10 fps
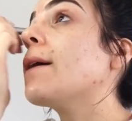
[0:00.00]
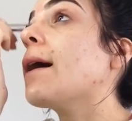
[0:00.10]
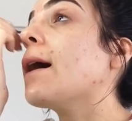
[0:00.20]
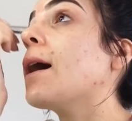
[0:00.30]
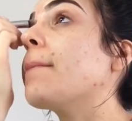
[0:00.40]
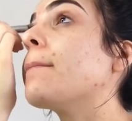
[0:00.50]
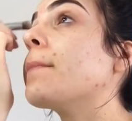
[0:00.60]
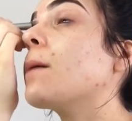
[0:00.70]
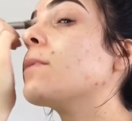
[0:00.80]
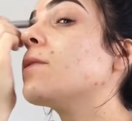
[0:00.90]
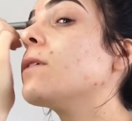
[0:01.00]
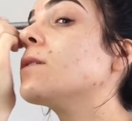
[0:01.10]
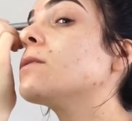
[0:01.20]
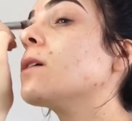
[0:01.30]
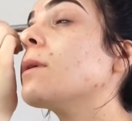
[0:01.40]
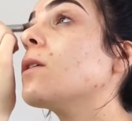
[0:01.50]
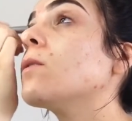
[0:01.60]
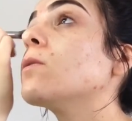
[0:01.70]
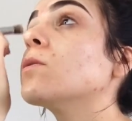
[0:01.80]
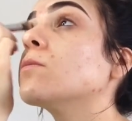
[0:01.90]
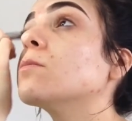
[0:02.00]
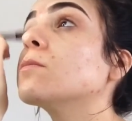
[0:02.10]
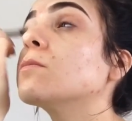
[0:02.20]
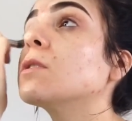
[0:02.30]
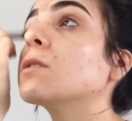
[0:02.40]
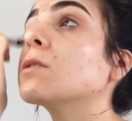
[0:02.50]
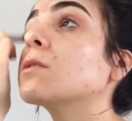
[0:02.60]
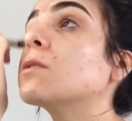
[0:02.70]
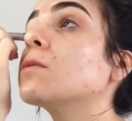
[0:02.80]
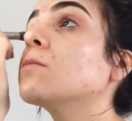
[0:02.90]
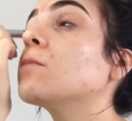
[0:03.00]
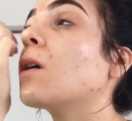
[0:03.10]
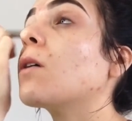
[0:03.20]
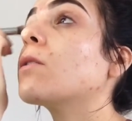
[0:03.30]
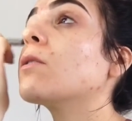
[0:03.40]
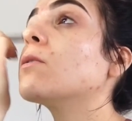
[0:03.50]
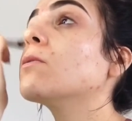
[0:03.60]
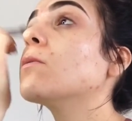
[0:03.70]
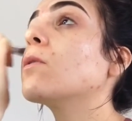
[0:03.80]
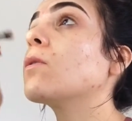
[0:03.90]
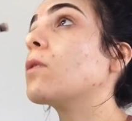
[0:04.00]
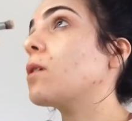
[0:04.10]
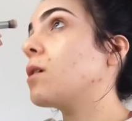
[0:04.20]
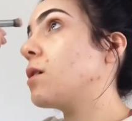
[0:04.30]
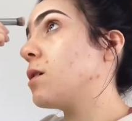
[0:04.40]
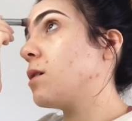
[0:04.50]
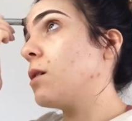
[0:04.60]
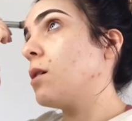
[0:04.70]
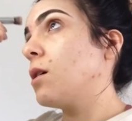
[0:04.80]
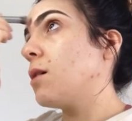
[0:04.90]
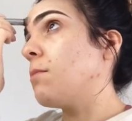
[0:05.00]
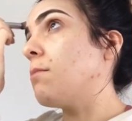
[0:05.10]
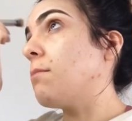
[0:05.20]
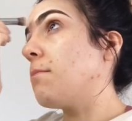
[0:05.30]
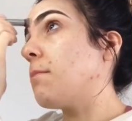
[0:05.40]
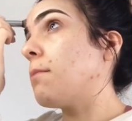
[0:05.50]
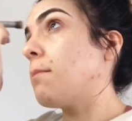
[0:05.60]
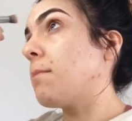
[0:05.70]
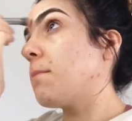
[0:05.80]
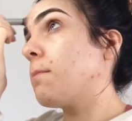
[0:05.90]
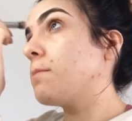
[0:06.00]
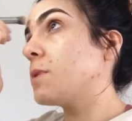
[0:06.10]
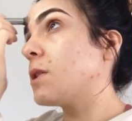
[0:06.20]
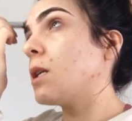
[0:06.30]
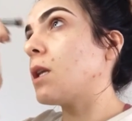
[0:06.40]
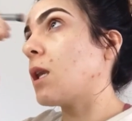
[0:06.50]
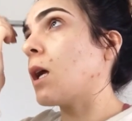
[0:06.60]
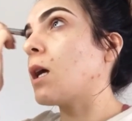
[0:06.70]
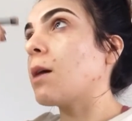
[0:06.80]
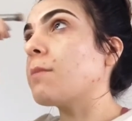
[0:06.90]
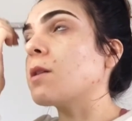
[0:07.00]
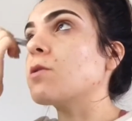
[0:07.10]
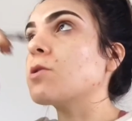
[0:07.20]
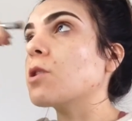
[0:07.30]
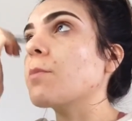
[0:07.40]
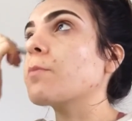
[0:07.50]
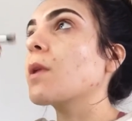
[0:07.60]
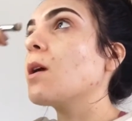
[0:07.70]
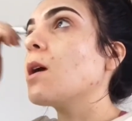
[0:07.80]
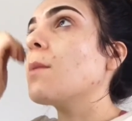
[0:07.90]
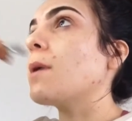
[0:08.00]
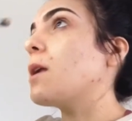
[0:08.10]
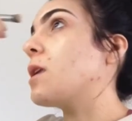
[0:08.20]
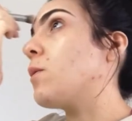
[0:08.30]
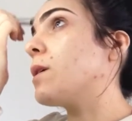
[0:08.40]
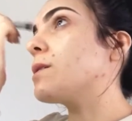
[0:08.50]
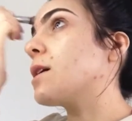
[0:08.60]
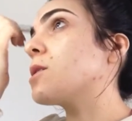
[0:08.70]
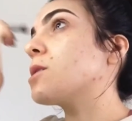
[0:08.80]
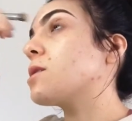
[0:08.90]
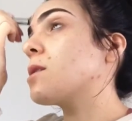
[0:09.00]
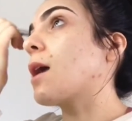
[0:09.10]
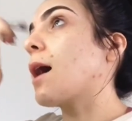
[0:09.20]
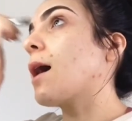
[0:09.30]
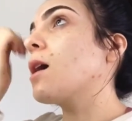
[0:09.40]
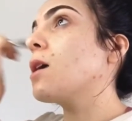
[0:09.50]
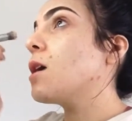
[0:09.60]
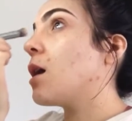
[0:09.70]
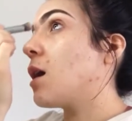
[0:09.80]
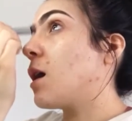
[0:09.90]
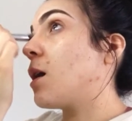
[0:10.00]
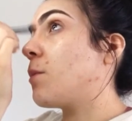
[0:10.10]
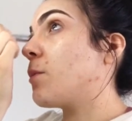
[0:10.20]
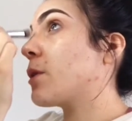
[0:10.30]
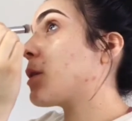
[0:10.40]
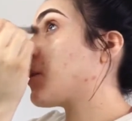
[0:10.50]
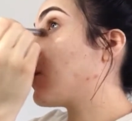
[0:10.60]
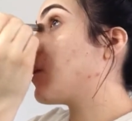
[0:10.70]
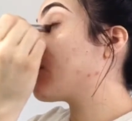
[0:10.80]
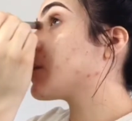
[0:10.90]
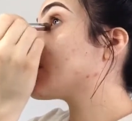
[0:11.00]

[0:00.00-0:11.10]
um, I believe he's coming home either tomorrow or Mm, tonight. I'm not too sure, but anyways, that's that. Um, we're gonna go over,